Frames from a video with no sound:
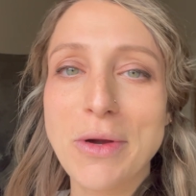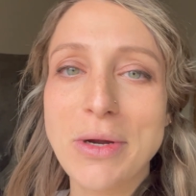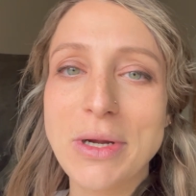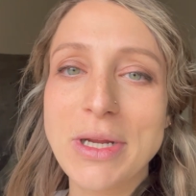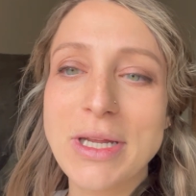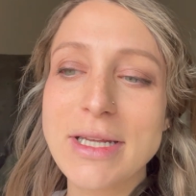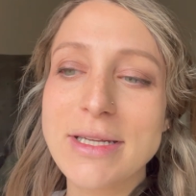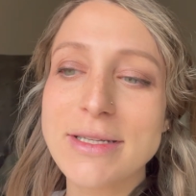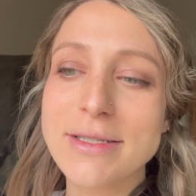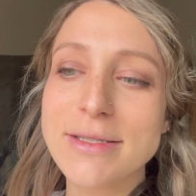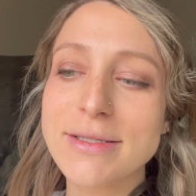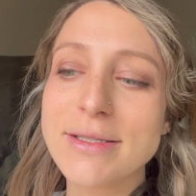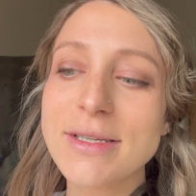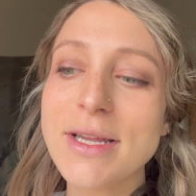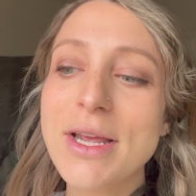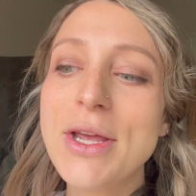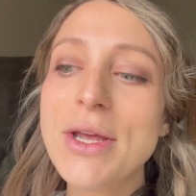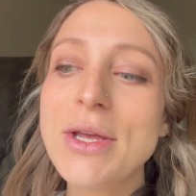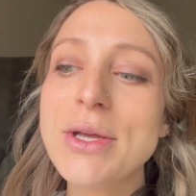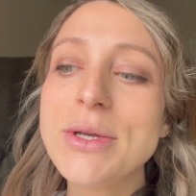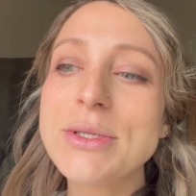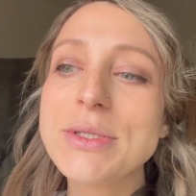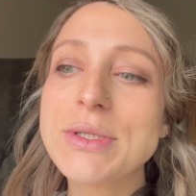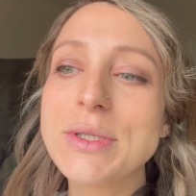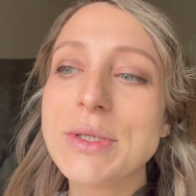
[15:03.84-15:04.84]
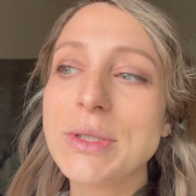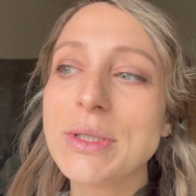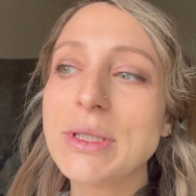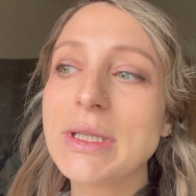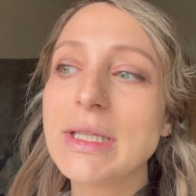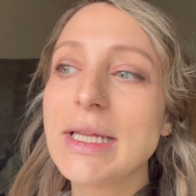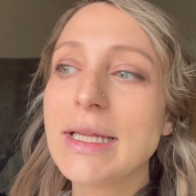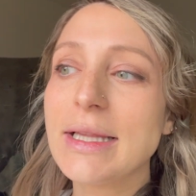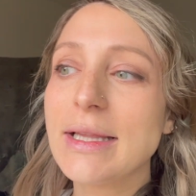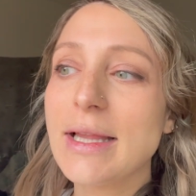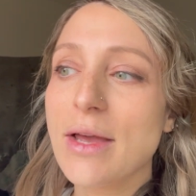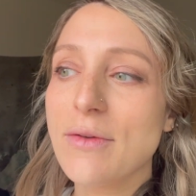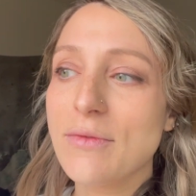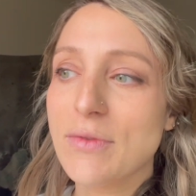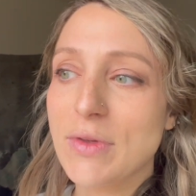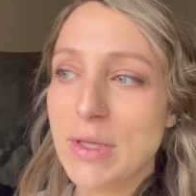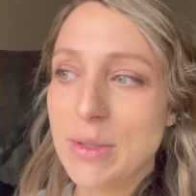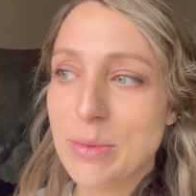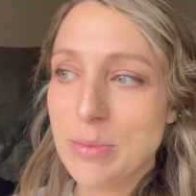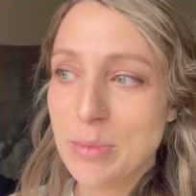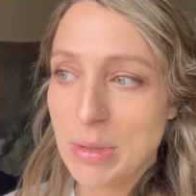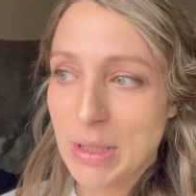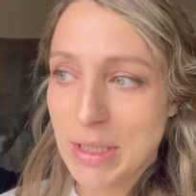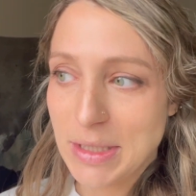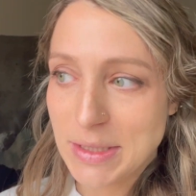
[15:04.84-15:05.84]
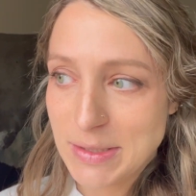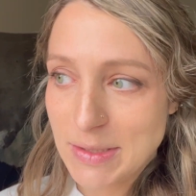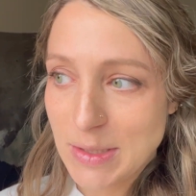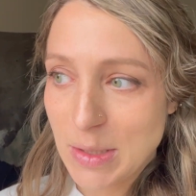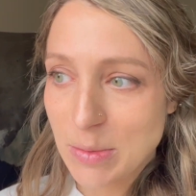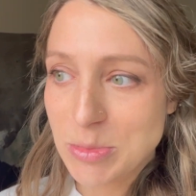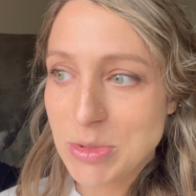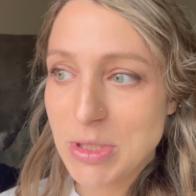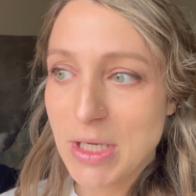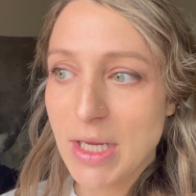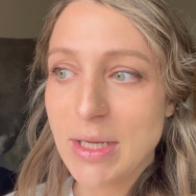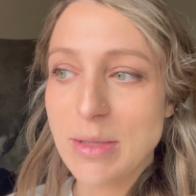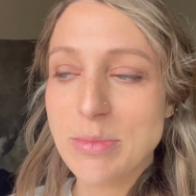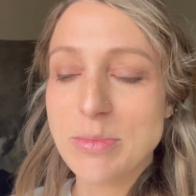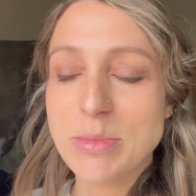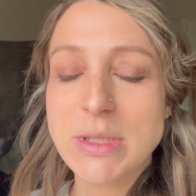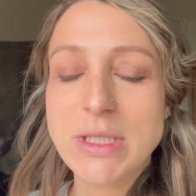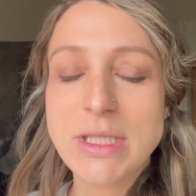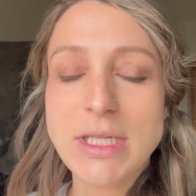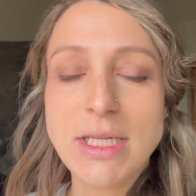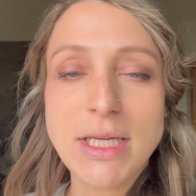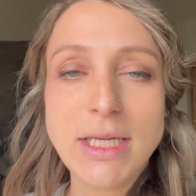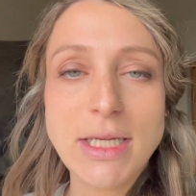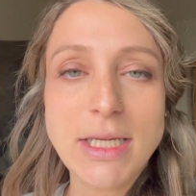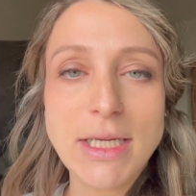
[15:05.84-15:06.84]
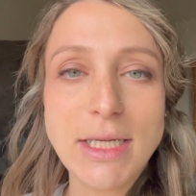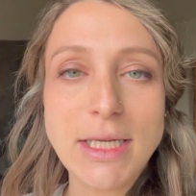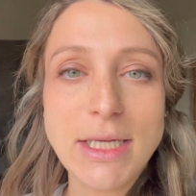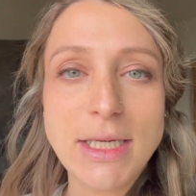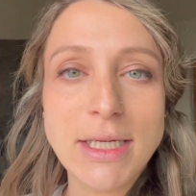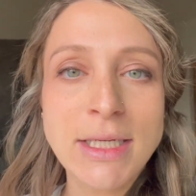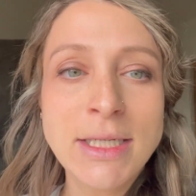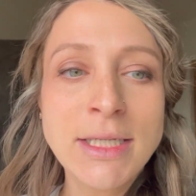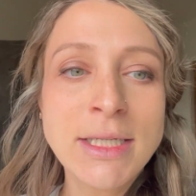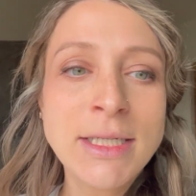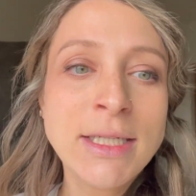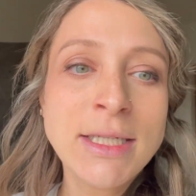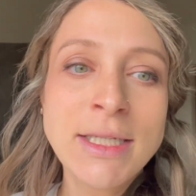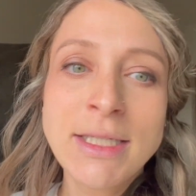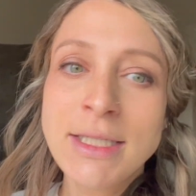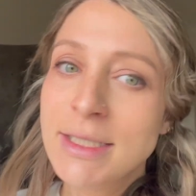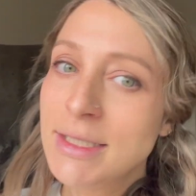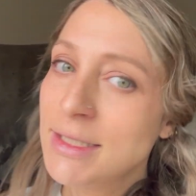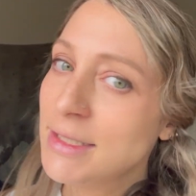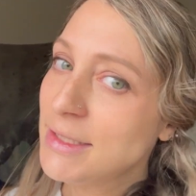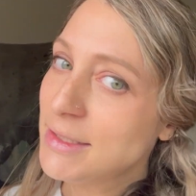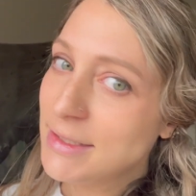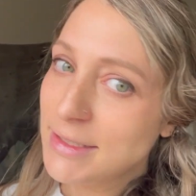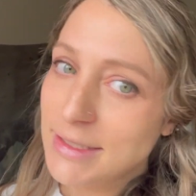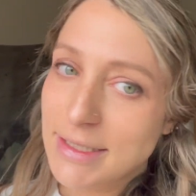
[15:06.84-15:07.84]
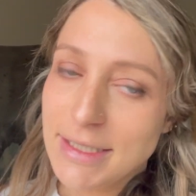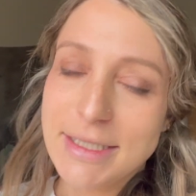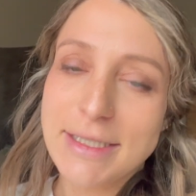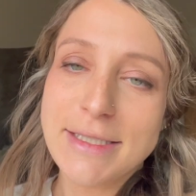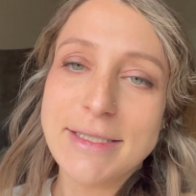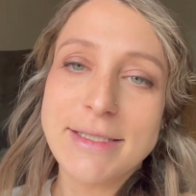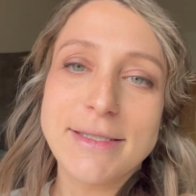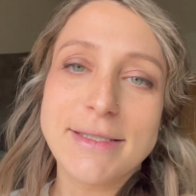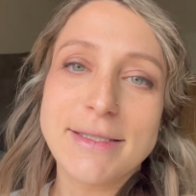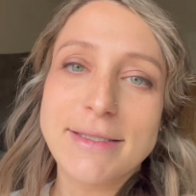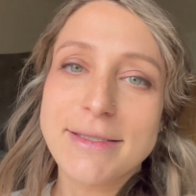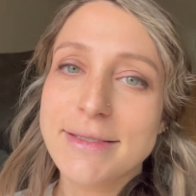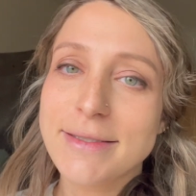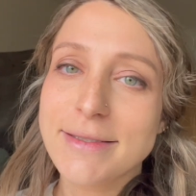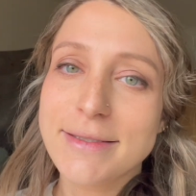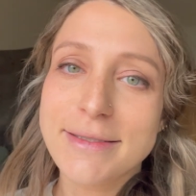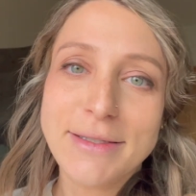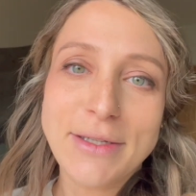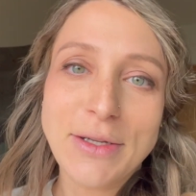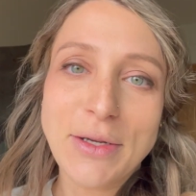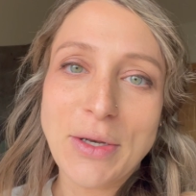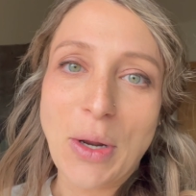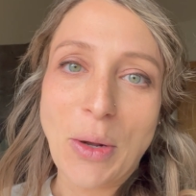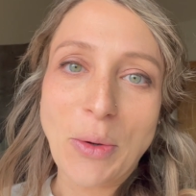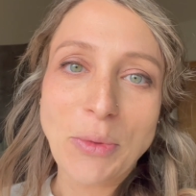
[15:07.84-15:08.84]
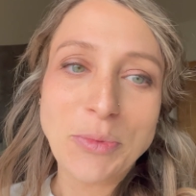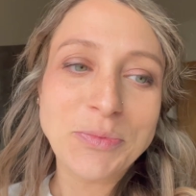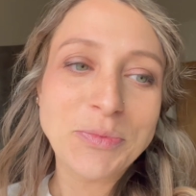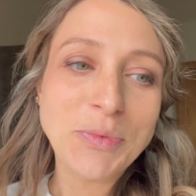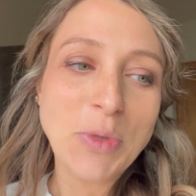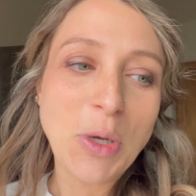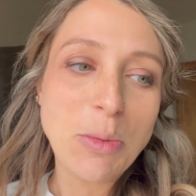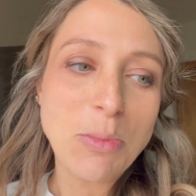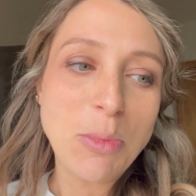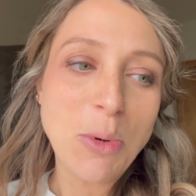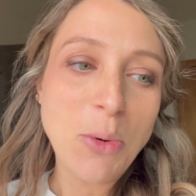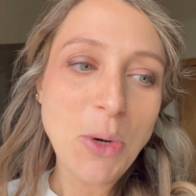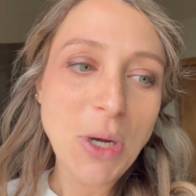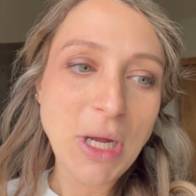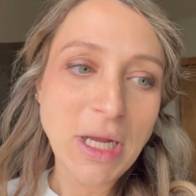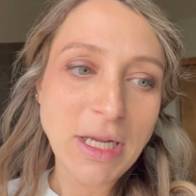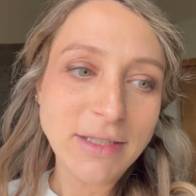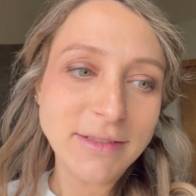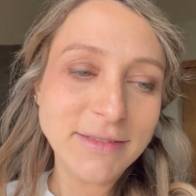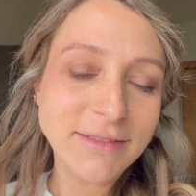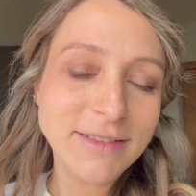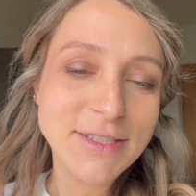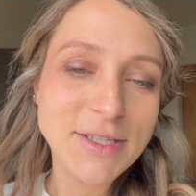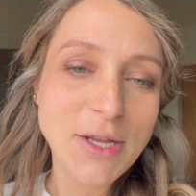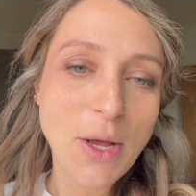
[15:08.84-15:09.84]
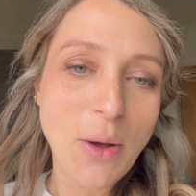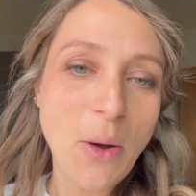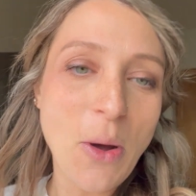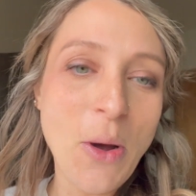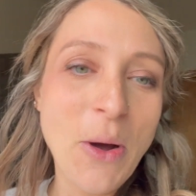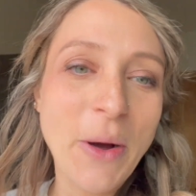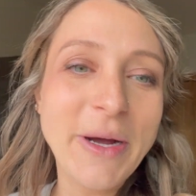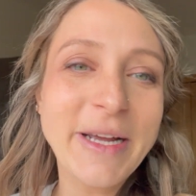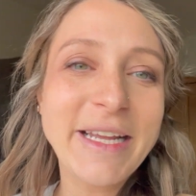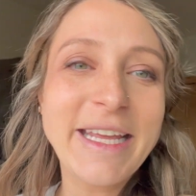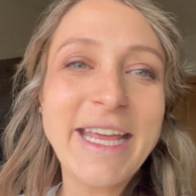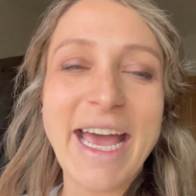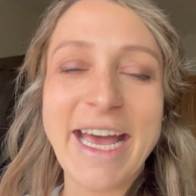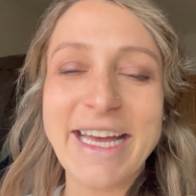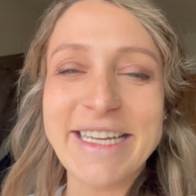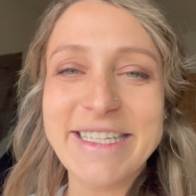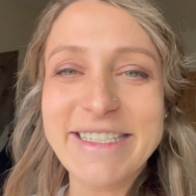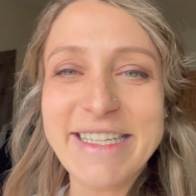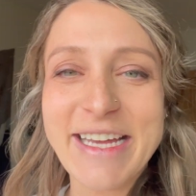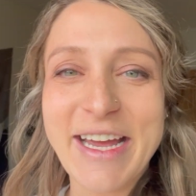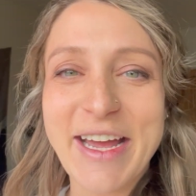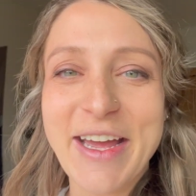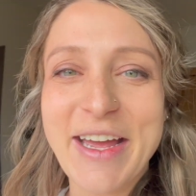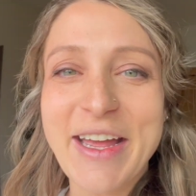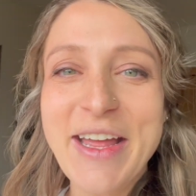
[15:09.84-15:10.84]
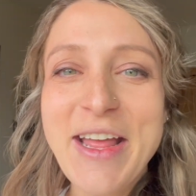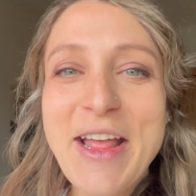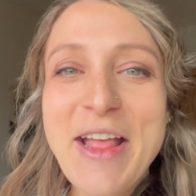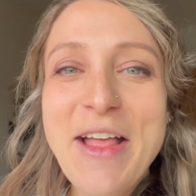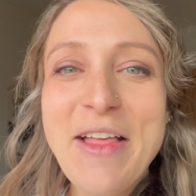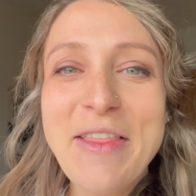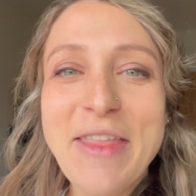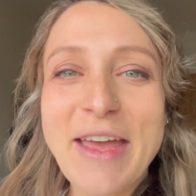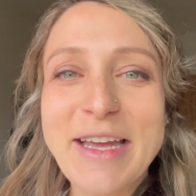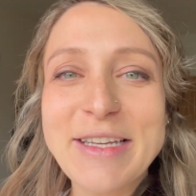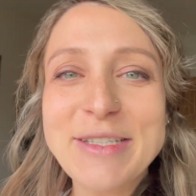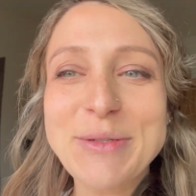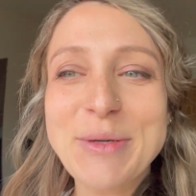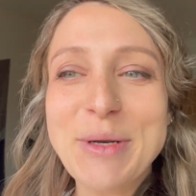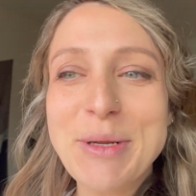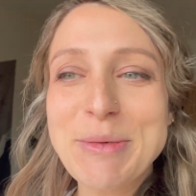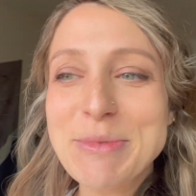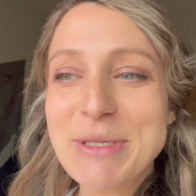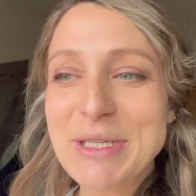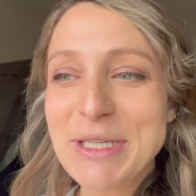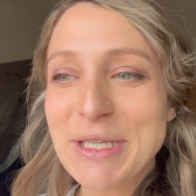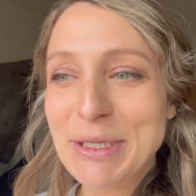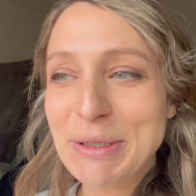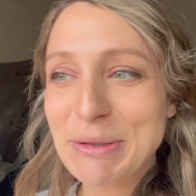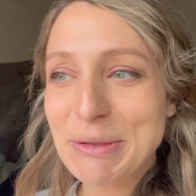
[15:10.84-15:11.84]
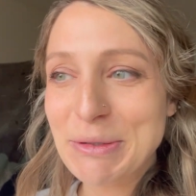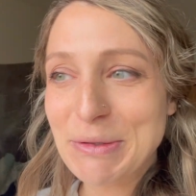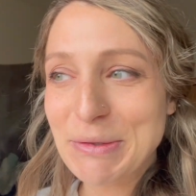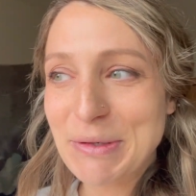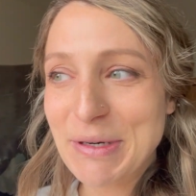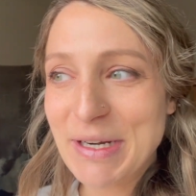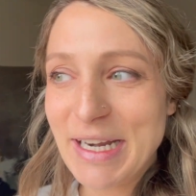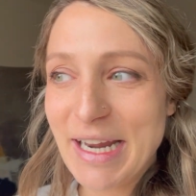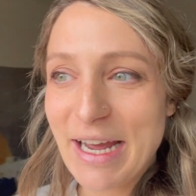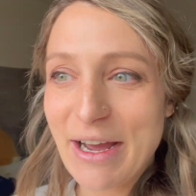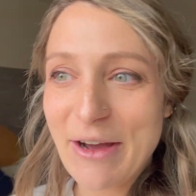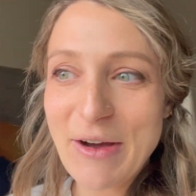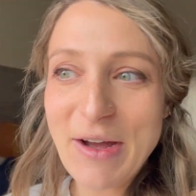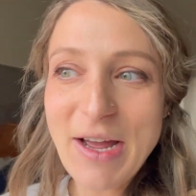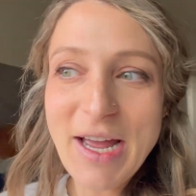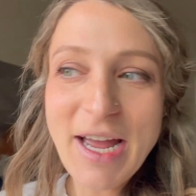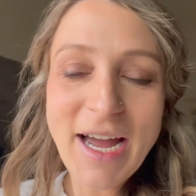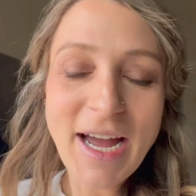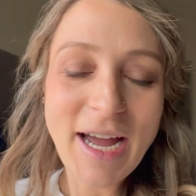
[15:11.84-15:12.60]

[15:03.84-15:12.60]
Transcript: He is certainly loving, but sometimes he is, you know, a boy. So yes, that's what I'm dealing with right now.